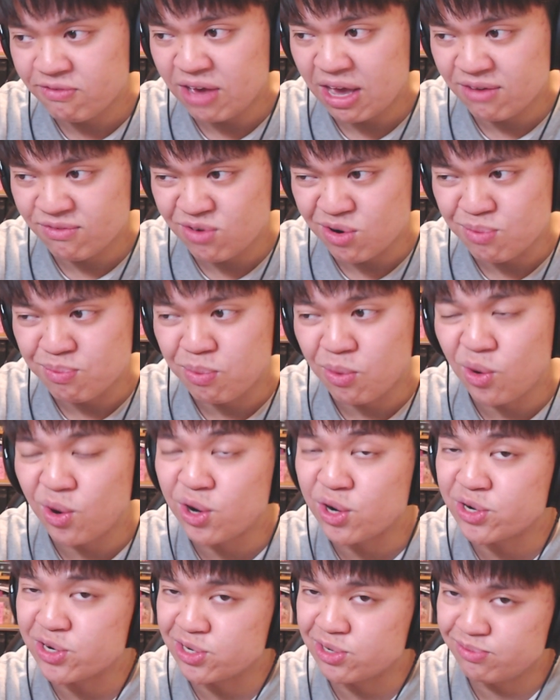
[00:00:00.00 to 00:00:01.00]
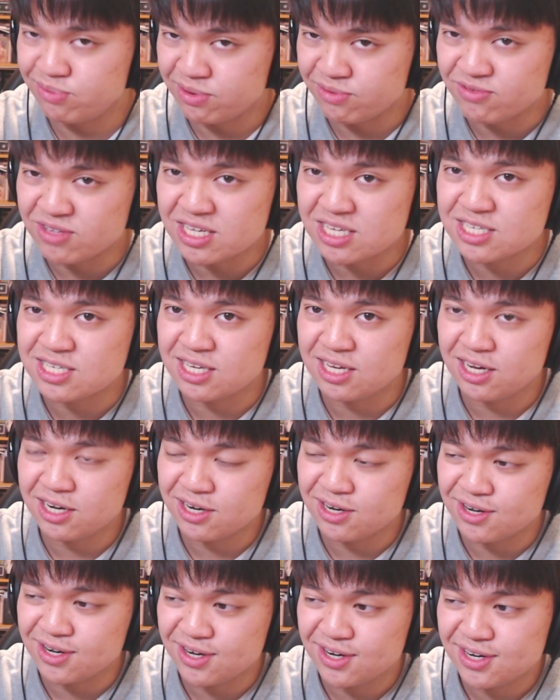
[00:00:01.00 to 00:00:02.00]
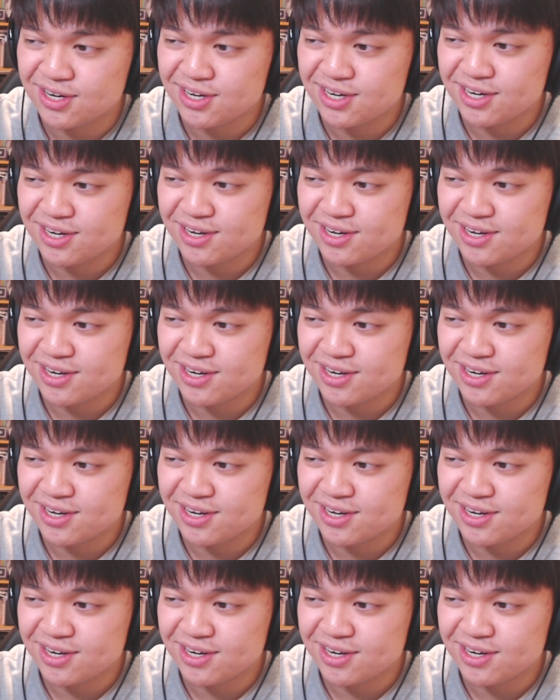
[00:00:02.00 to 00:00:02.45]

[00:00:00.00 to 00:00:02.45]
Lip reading: favorite boy group of this year. In